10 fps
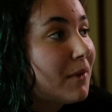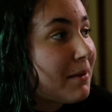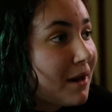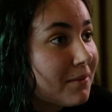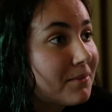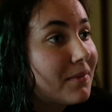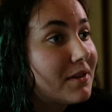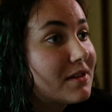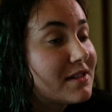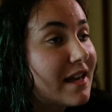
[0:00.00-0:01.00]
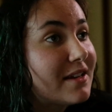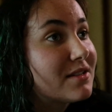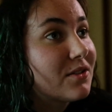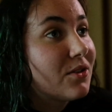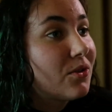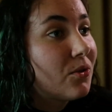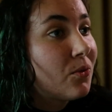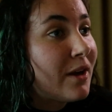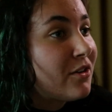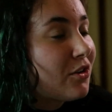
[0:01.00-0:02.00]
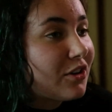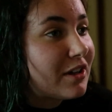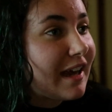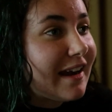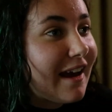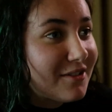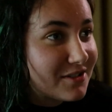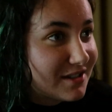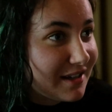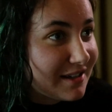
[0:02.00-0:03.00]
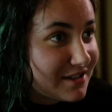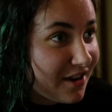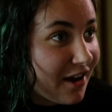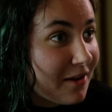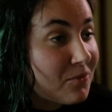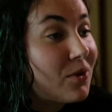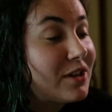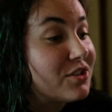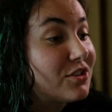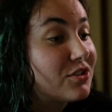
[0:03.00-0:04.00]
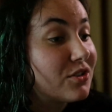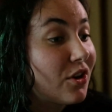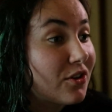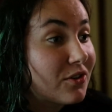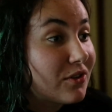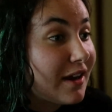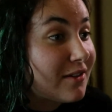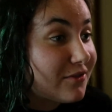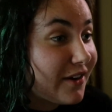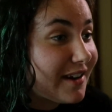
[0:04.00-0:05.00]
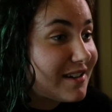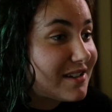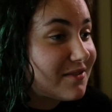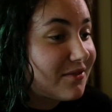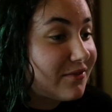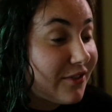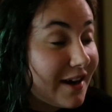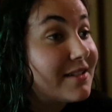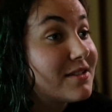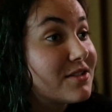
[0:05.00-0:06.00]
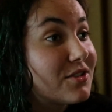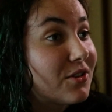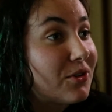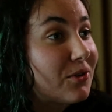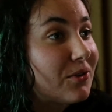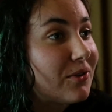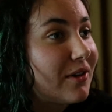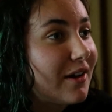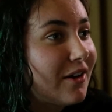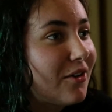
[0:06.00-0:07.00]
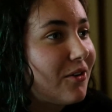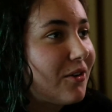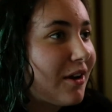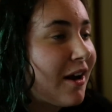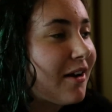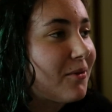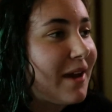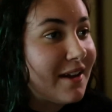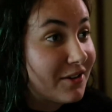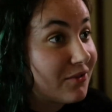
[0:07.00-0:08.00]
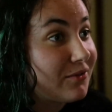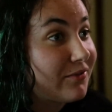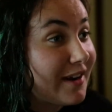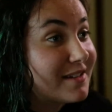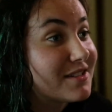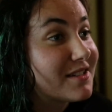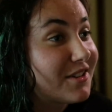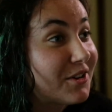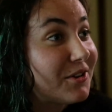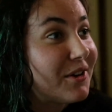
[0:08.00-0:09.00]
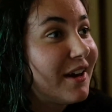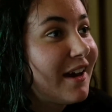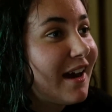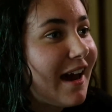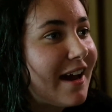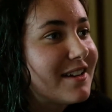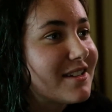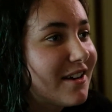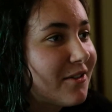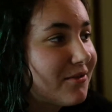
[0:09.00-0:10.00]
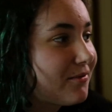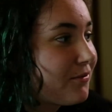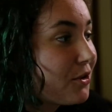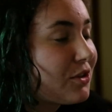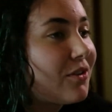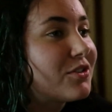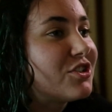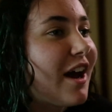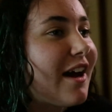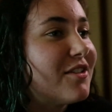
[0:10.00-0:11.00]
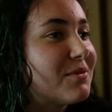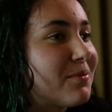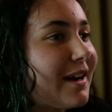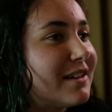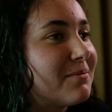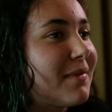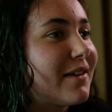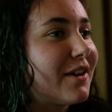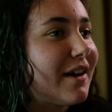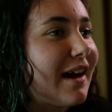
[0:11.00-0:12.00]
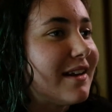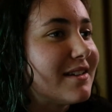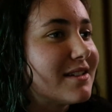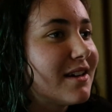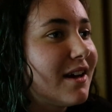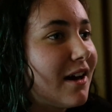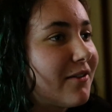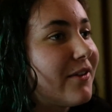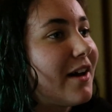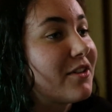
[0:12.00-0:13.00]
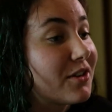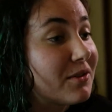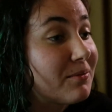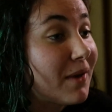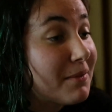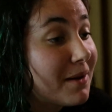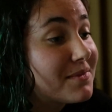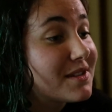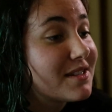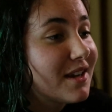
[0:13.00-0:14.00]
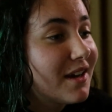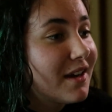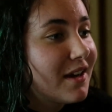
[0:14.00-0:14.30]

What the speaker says: my mum said, we're not going to get out in time. We should go and find friends who... we had friends who had a 4-year-old child, a pregnant mother, and a father. And my mum's